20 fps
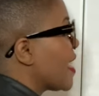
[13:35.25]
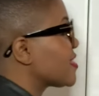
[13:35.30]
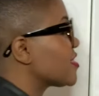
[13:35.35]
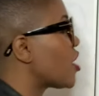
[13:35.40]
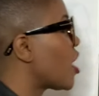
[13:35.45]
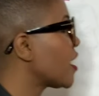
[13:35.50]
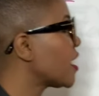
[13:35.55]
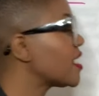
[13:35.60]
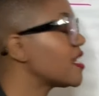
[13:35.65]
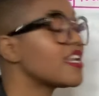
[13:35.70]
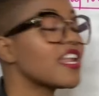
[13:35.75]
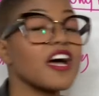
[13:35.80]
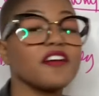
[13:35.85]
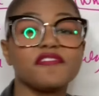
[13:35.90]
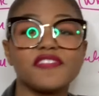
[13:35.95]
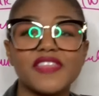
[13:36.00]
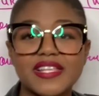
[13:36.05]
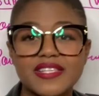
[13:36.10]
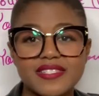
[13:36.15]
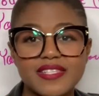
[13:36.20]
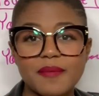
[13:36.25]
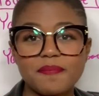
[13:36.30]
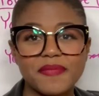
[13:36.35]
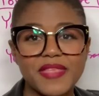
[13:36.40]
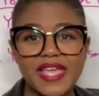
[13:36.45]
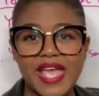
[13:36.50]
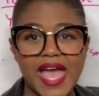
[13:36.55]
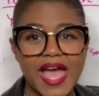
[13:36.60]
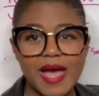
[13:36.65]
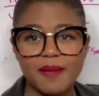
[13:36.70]
it's not enough that
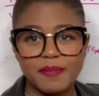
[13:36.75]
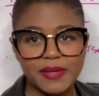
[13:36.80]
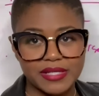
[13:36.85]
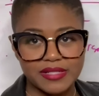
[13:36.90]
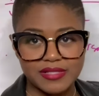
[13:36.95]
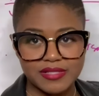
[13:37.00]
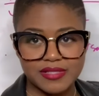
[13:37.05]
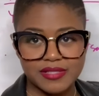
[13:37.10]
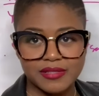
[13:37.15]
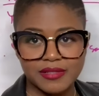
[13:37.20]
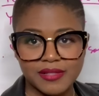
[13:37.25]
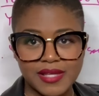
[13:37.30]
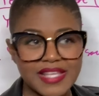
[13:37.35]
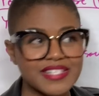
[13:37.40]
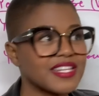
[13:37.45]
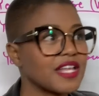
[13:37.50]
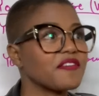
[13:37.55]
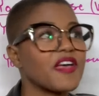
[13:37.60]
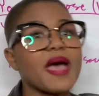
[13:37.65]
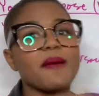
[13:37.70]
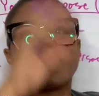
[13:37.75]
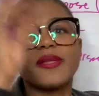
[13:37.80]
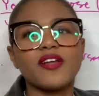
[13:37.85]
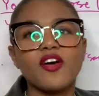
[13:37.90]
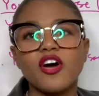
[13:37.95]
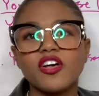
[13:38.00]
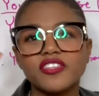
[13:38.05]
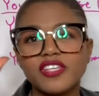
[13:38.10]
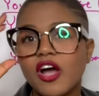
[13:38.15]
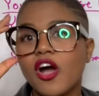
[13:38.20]
something happened. Stuff
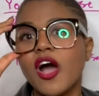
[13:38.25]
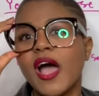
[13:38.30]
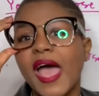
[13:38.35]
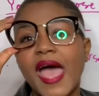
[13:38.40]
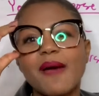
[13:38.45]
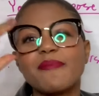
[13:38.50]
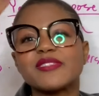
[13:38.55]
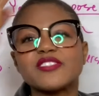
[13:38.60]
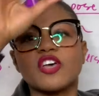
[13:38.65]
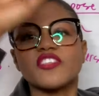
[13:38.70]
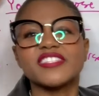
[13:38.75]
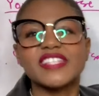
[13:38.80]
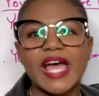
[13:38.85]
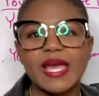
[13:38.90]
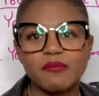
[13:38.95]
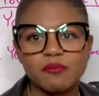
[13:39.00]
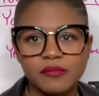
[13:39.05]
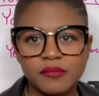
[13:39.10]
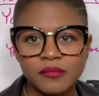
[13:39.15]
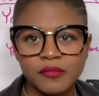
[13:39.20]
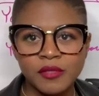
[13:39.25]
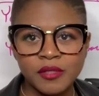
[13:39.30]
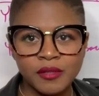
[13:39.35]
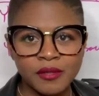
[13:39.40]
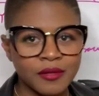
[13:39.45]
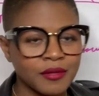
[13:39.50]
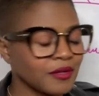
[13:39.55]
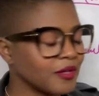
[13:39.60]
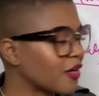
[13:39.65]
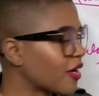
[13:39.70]
happens all the time.
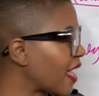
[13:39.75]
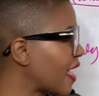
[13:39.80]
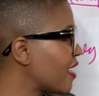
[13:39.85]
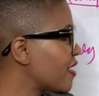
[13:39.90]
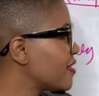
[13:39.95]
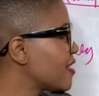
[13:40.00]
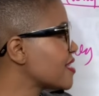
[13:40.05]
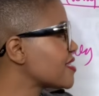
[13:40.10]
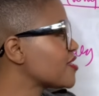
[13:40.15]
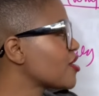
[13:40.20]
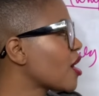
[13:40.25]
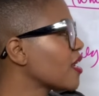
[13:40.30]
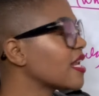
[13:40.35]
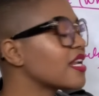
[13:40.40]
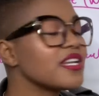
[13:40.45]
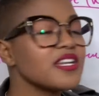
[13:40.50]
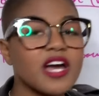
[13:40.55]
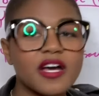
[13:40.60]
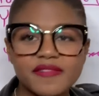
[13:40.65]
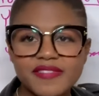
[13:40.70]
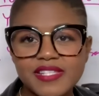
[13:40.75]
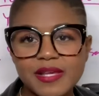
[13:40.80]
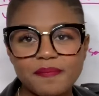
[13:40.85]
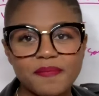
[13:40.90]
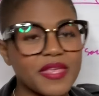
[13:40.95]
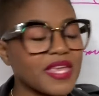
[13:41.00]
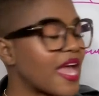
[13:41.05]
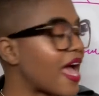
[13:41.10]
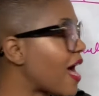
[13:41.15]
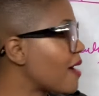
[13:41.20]
Okay? It's not enough
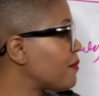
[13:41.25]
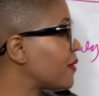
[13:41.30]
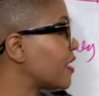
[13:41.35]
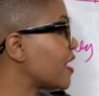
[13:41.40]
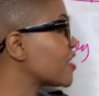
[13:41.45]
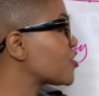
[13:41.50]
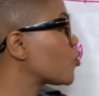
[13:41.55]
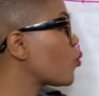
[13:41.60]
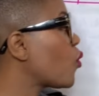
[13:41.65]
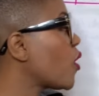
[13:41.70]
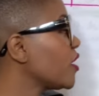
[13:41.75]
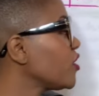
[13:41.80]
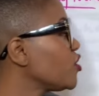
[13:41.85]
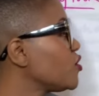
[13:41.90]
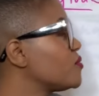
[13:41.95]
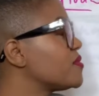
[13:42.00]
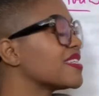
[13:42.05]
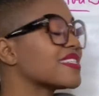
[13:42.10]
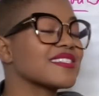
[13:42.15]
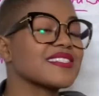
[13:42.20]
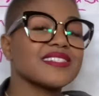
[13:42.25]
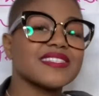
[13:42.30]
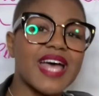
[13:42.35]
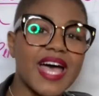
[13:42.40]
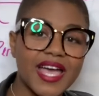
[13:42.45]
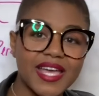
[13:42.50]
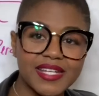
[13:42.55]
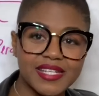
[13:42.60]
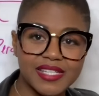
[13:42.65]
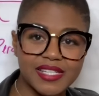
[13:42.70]
something happened. It's what you
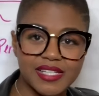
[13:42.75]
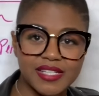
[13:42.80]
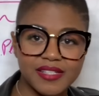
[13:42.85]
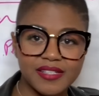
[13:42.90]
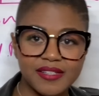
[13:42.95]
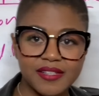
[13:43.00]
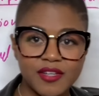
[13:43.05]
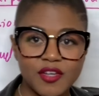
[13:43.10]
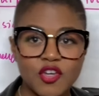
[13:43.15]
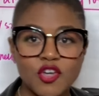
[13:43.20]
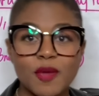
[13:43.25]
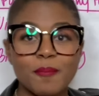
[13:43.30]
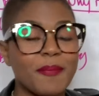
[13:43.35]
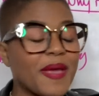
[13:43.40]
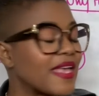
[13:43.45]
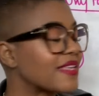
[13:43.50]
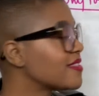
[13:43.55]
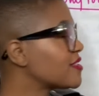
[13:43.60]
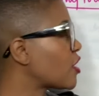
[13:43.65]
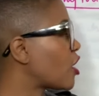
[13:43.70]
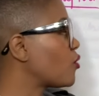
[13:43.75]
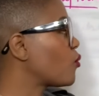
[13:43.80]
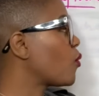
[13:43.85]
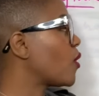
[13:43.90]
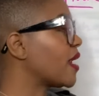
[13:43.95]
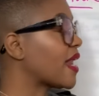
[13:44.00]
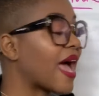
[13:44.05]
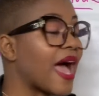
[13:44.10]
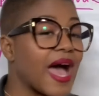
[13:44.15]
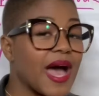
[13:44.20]
decided based on
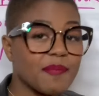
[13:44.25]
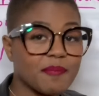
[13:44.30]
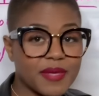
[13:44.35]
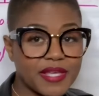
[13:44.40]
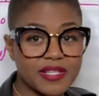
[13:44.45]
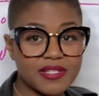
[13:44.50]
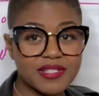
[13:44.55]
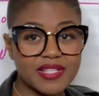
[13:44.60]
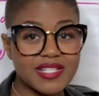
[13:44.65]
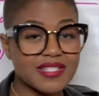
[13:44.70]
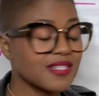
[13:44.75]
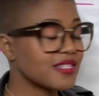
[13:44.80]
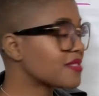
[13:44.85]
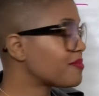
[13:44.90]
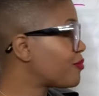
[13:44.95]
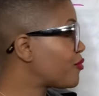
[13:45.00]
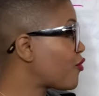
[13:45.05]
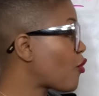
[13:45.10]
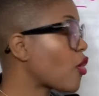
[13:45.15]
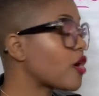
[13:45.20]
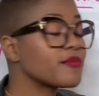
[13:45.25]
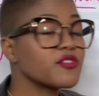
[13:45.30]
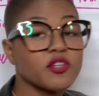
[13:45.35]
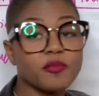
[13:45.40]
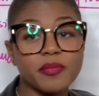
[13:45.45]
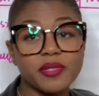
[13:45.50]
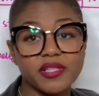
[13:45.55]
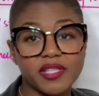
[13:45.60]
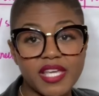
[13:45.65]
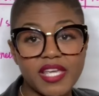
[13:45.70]
what happened, because this formed your
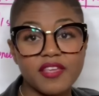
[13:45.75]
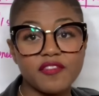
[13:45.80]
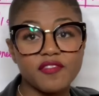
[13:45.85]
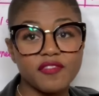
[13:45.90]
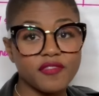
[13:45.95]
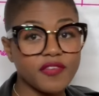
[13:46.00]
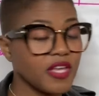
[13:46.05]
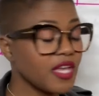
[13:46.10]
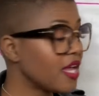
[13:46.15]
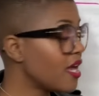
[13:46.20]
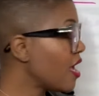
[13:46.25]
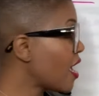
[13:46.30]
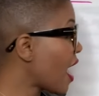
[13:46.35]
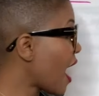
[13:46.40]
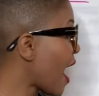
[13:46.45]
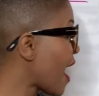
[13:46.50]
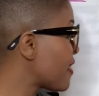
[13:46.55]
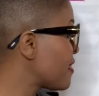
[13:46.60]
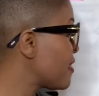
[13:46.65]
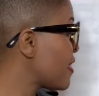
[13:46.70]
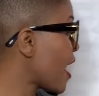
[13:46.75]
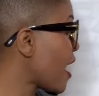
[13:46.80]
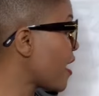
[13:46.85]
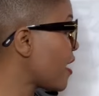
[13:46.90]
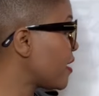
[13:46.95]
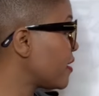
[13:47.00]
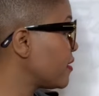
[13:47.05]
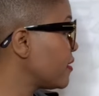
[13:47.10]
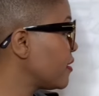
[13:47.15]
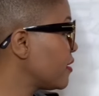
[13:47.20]
belief. And
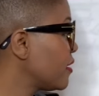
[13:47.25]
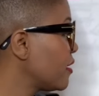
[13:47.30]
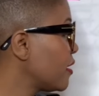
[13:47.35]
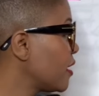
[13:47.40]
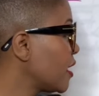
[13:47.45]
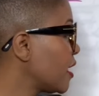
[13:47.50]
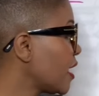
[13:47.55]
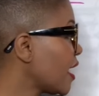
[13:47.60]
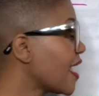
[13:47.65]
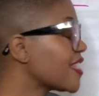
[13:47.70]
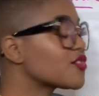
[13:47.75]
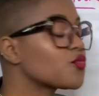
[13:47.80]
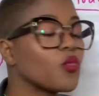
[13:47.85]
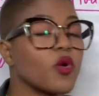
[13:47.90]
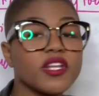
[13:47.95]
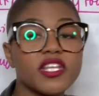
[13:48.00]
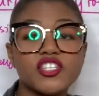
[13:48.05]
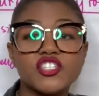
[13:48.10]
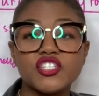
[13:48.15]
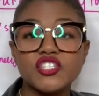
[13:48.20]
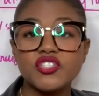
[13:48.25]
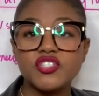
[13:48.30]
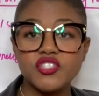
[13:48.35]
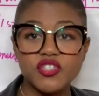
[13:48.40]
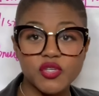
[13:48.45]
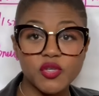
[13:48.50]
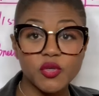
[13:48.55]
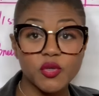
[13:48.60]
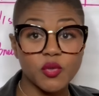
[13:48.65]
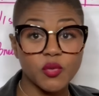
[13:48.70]
then it's what did you
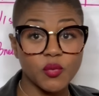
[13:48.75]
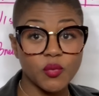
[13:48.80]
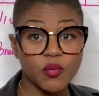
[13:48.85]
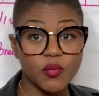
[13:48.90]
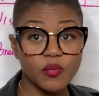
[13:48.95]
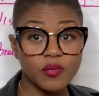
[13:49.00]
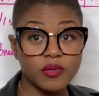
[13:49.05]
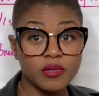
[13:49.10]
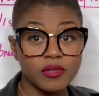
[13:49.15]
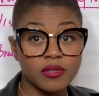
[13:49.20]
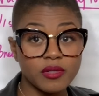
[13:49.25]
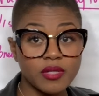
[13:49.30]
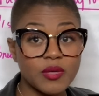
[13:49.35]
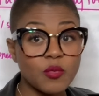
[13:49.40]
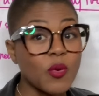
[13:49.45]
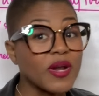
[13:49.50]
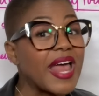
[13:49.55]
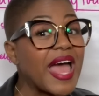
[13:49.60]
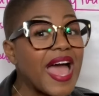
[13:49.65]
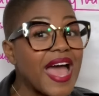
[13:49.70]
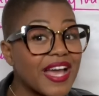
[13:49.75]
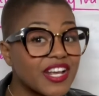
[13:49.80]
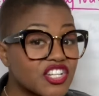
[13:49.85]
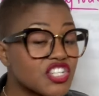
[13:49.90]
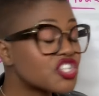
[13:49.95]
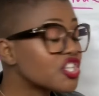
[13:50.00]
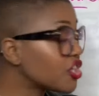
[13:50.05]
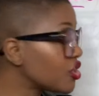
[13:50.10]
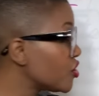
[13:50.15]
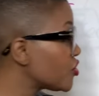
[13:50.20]
do? What
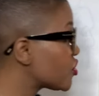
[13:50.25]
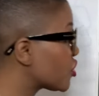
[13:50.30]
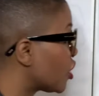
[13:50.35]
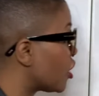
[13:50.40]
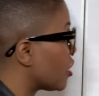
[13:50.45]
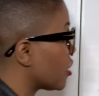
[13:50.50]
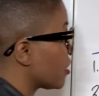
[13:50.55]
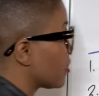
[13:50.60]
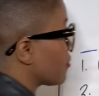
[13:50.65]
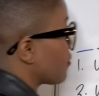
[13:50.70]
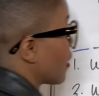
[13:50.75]
action you took,